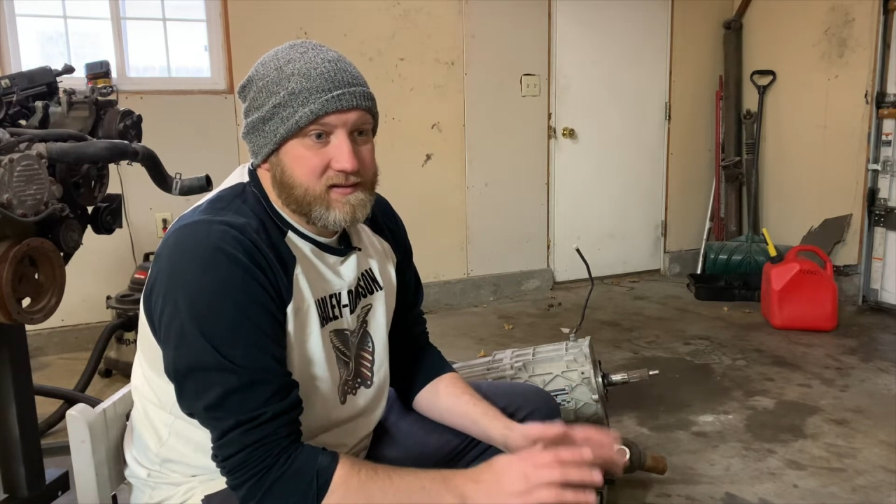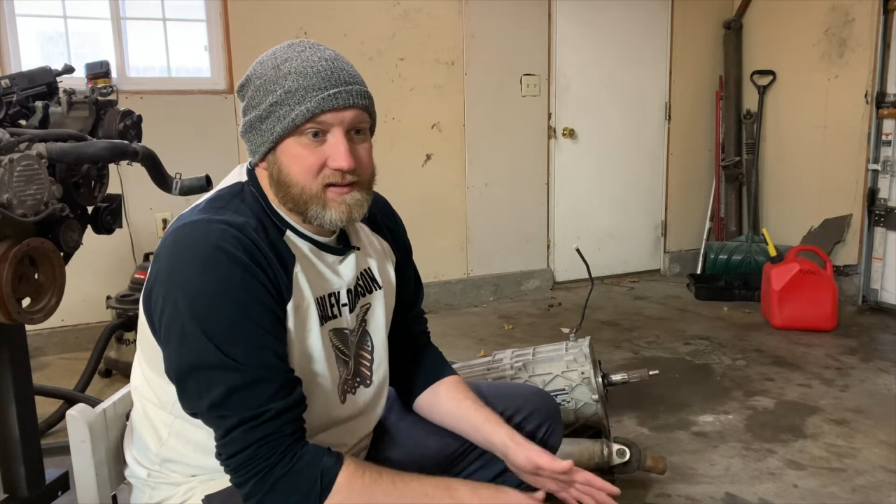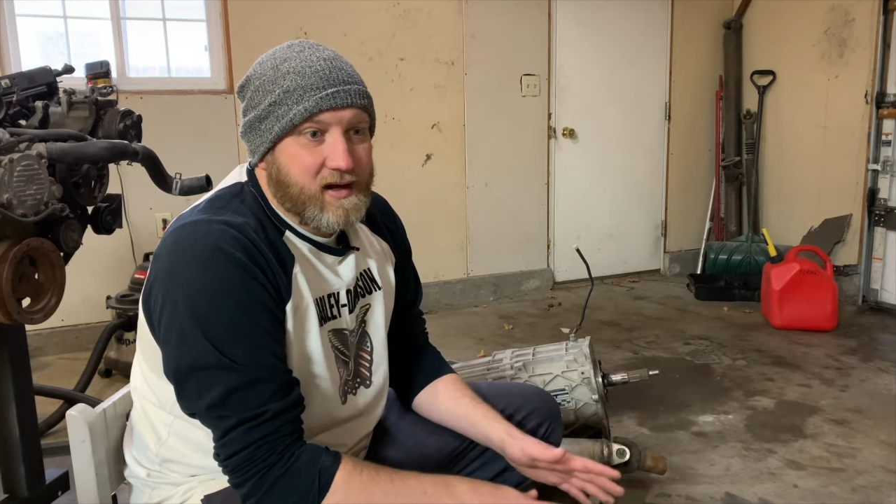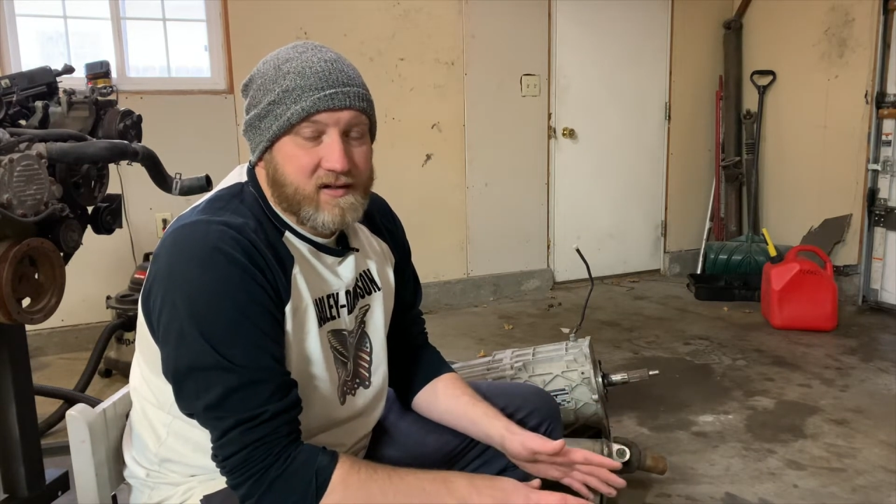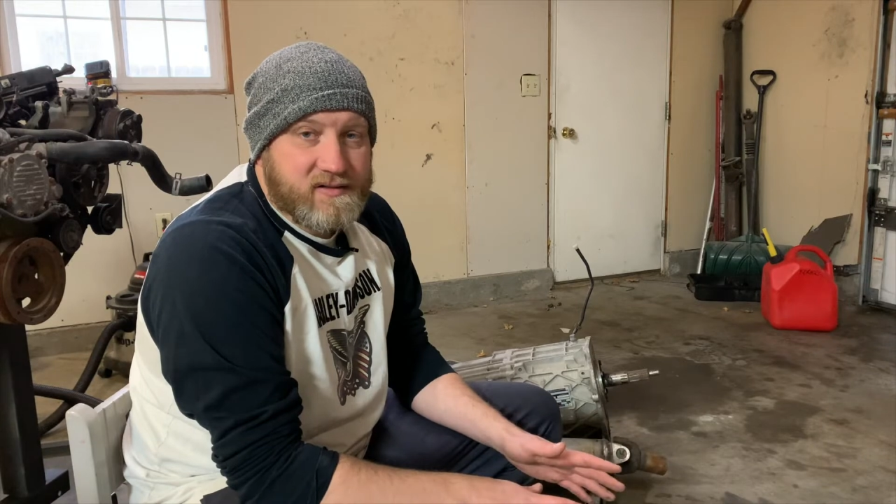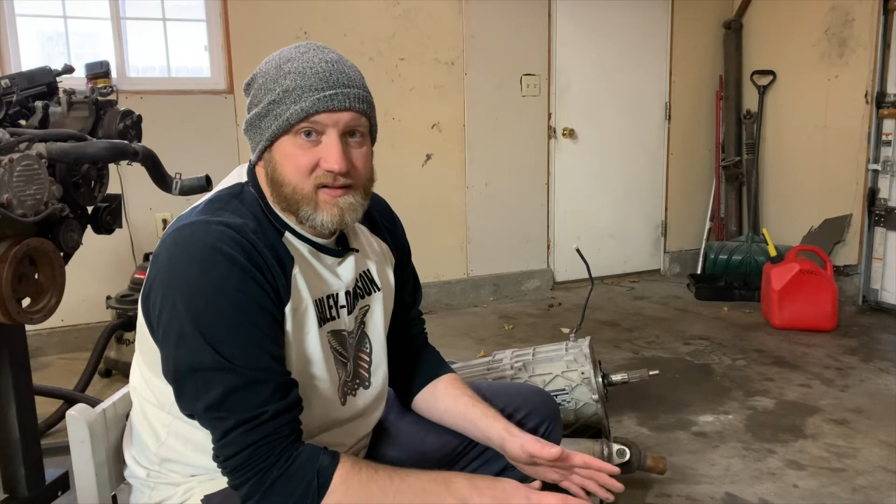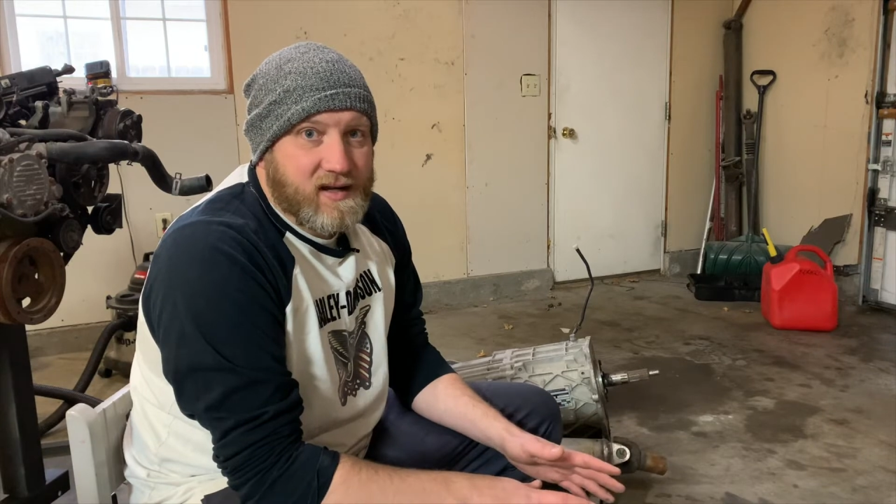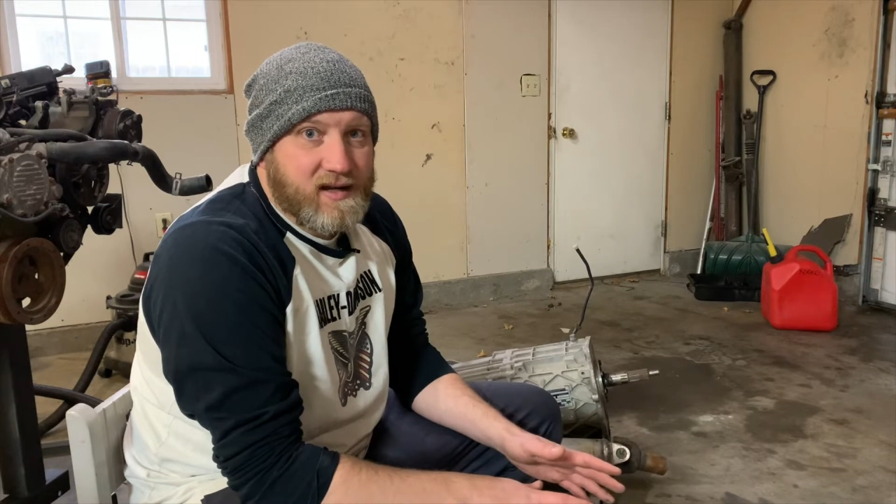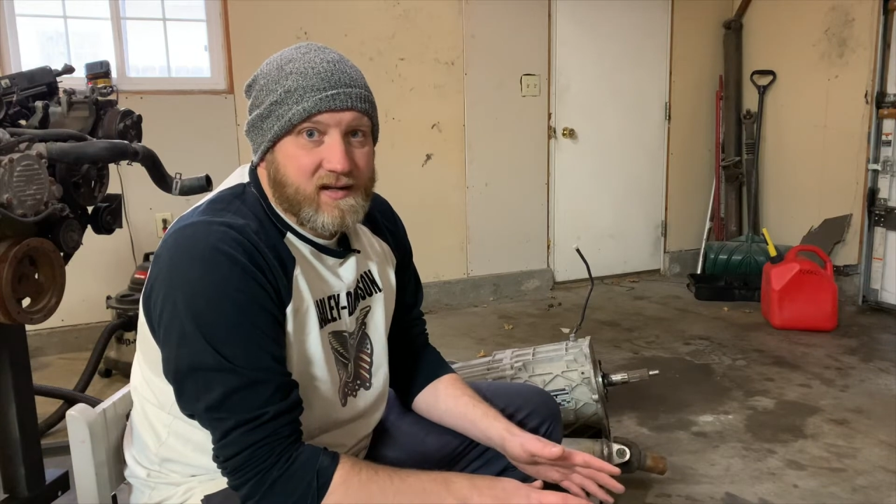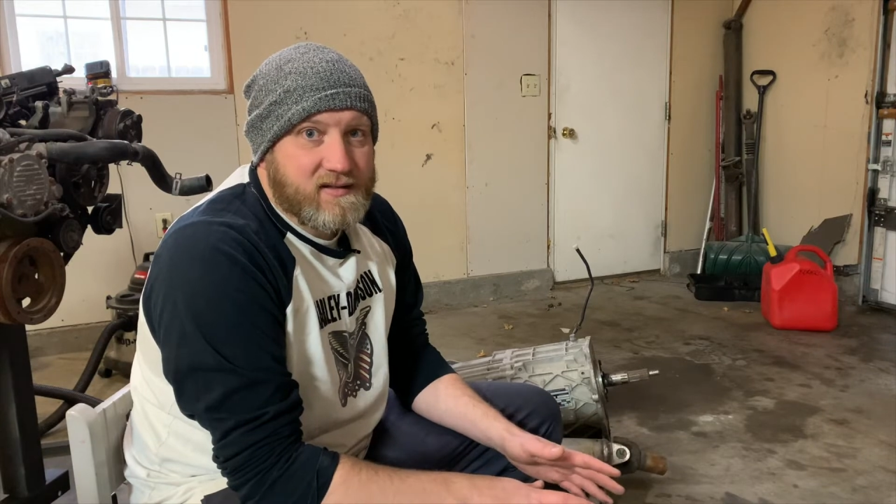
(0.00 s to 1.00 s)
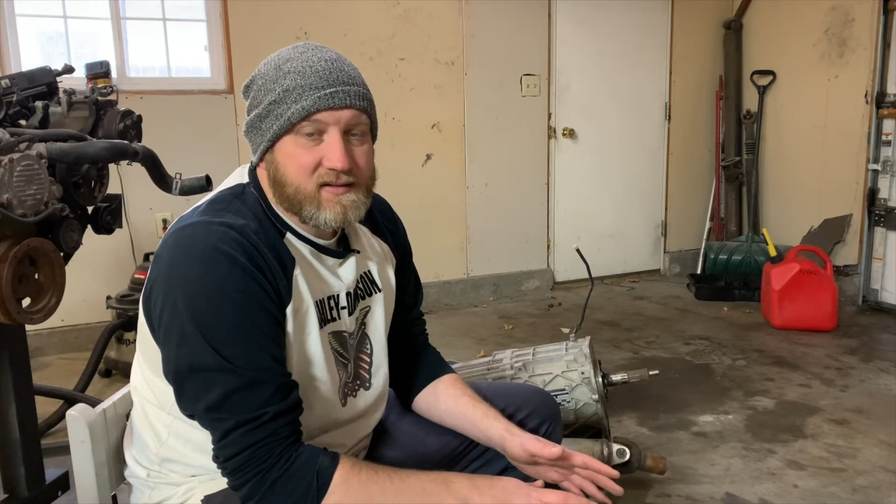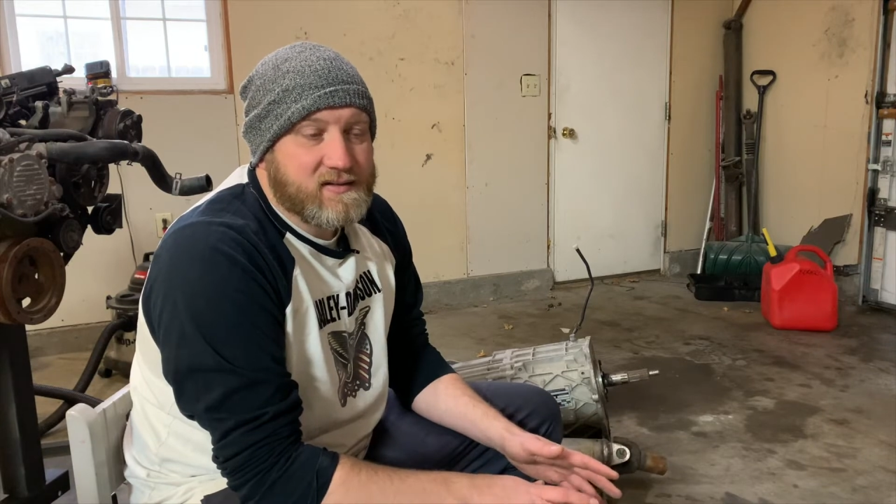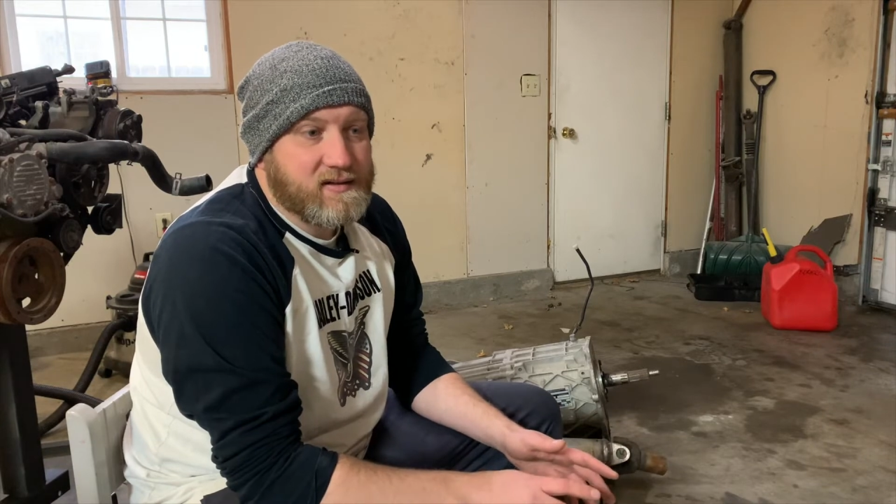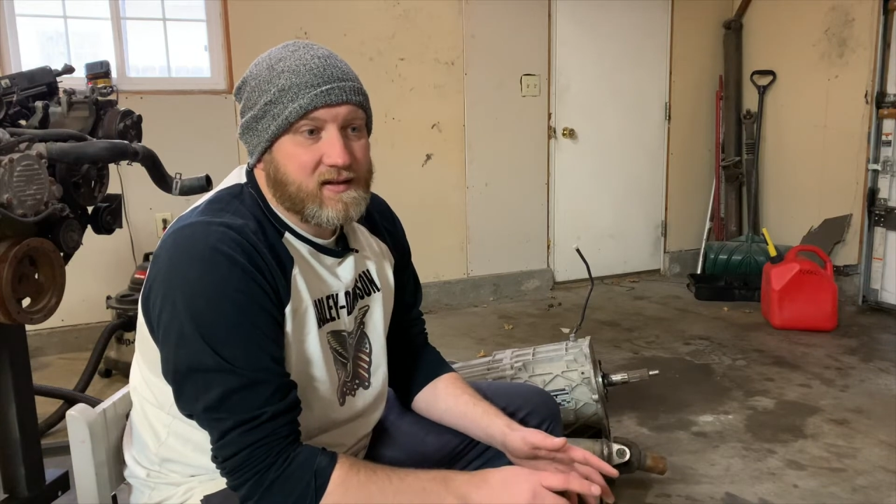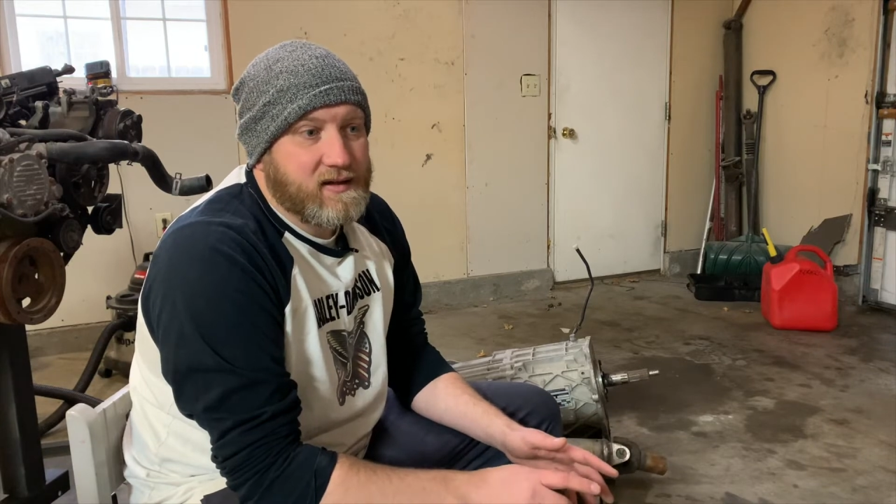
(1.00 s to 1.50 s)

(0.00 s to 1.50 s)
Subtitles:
tire size